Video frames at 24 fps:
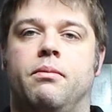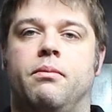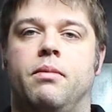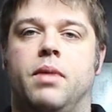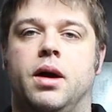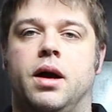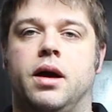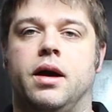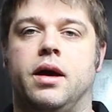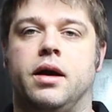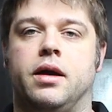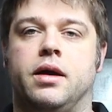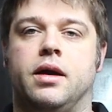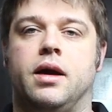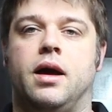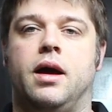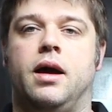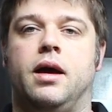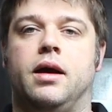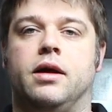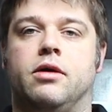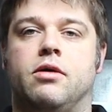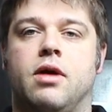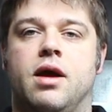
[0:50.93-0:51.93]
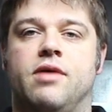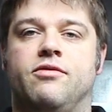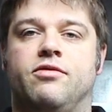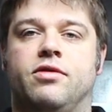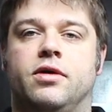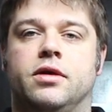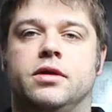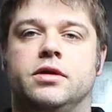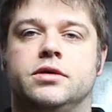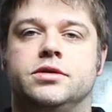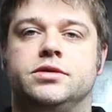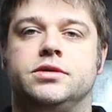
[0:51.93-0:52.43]
my
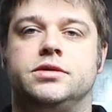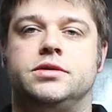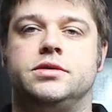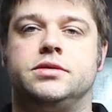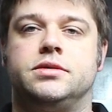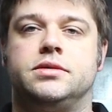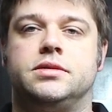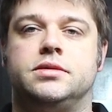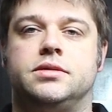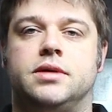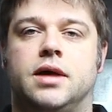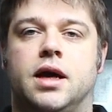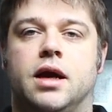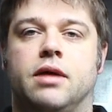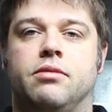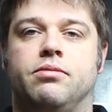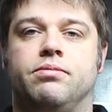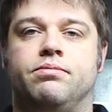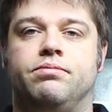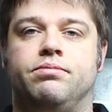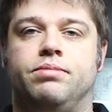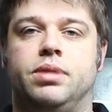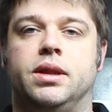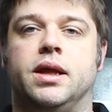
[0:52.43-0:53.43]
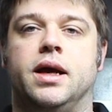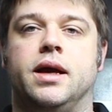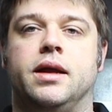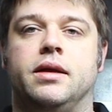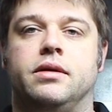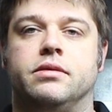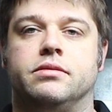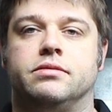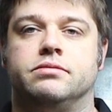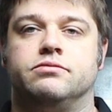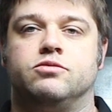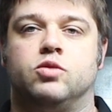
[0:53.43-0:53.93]
I played
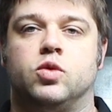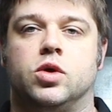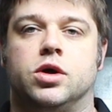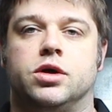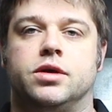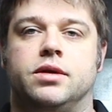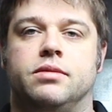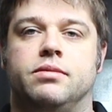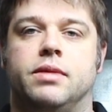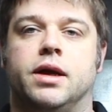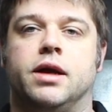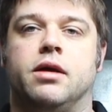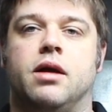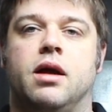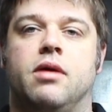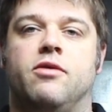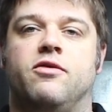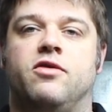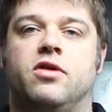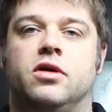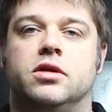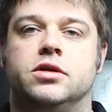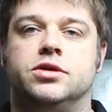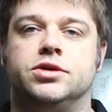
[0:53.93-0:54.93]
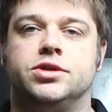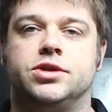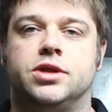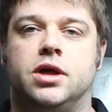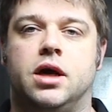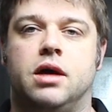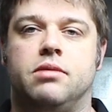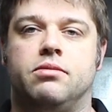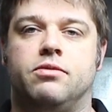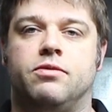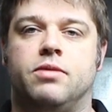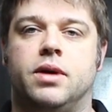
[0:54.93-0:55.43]
and worked in my grandfather's
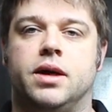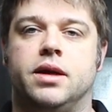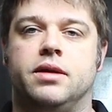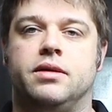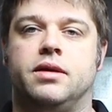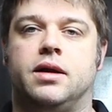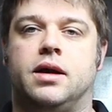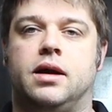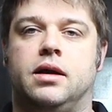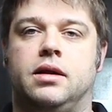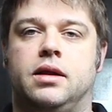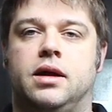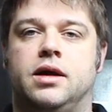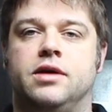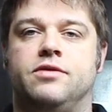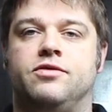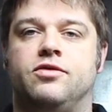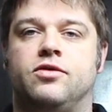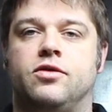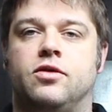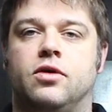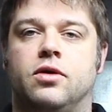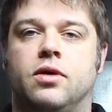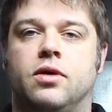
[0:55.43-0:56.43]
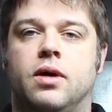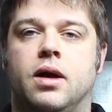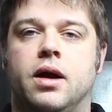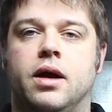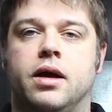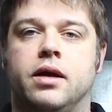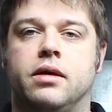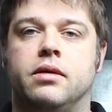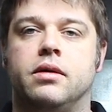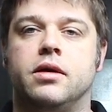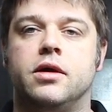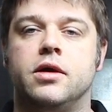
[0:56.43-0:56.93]
shop my entire life, so
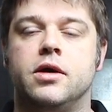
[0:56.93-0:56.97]
I